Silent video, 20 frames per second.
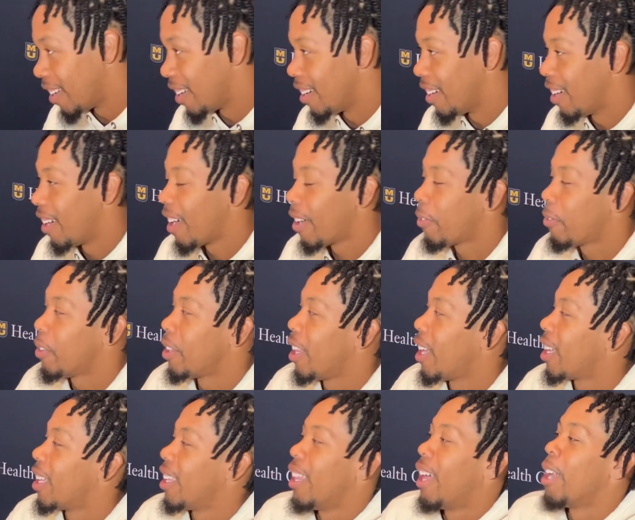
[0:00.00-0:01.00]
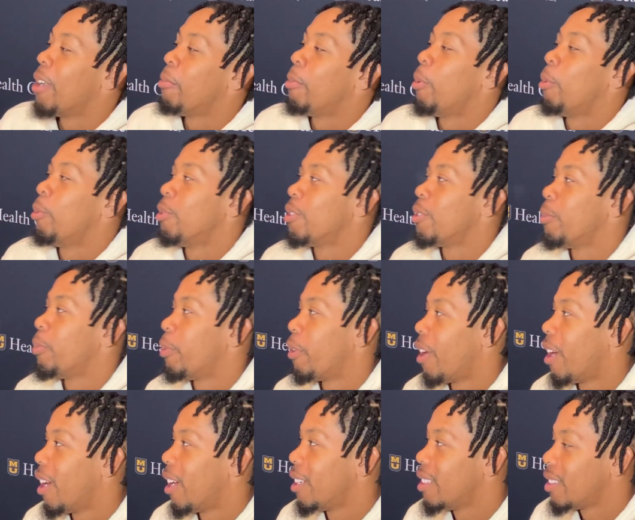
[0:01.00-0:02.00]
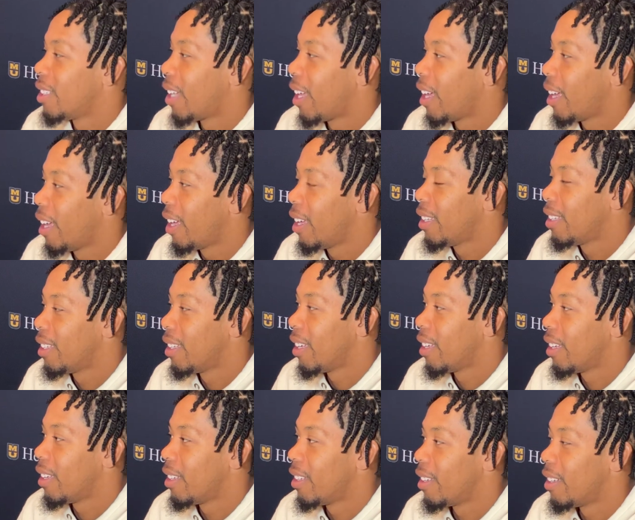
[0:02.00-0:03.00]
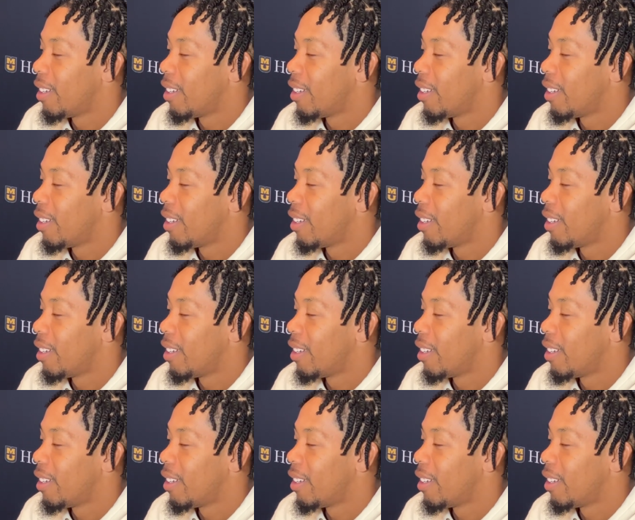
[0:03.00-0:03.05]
I feel like a lot of people were surprised that I had that.